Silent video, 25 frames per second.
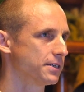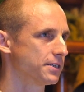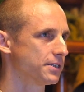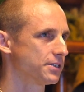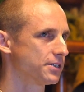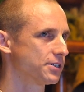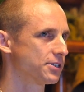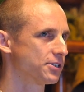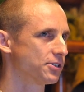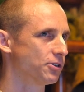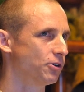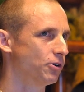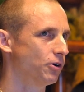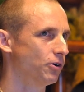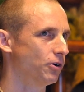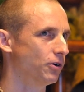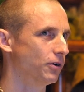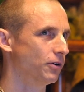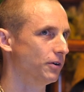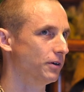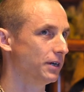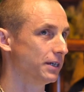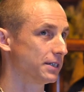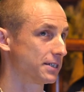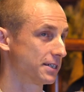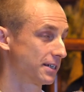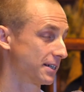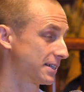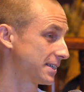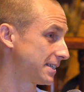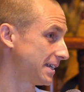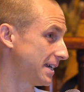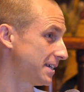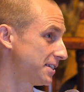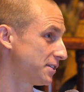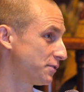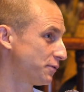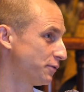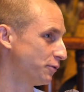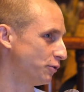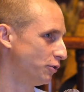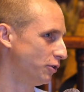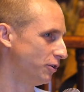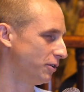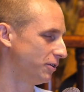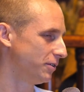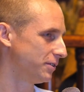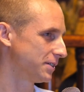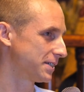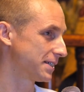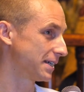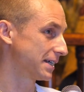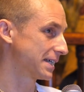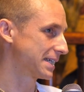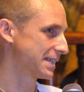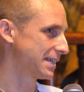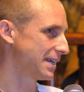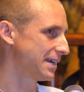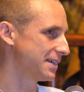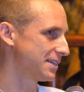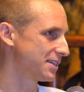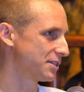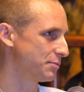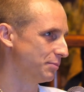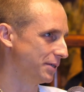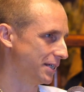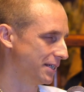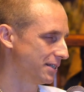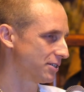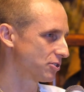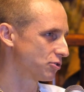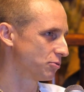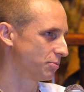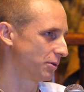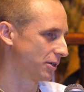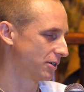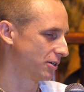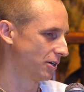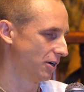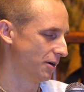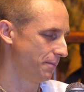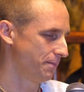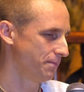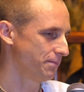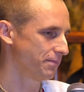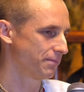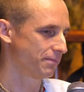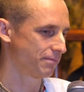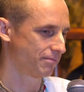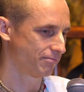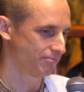So success means to become